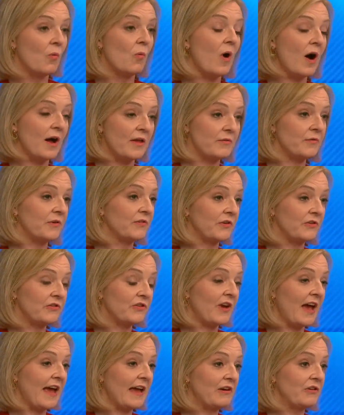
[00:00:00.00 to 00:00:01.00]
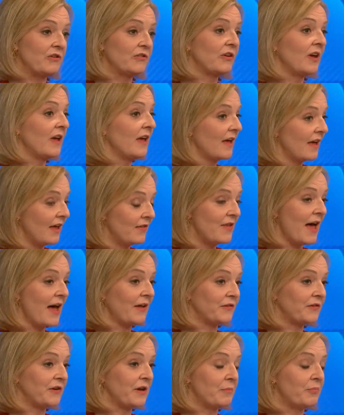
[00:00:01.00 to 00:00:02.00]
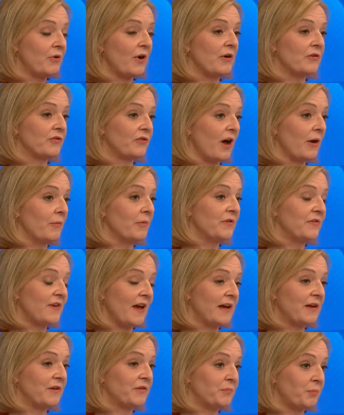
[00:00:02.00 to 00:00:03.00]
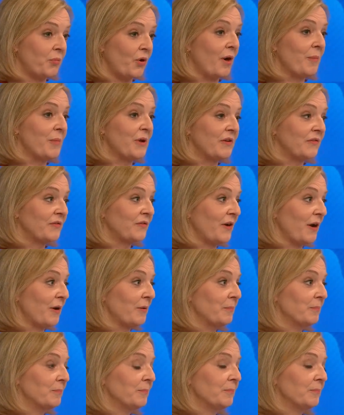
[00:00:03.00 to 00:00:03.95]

why there is a change. And that's the approach I would take as Prime Minister.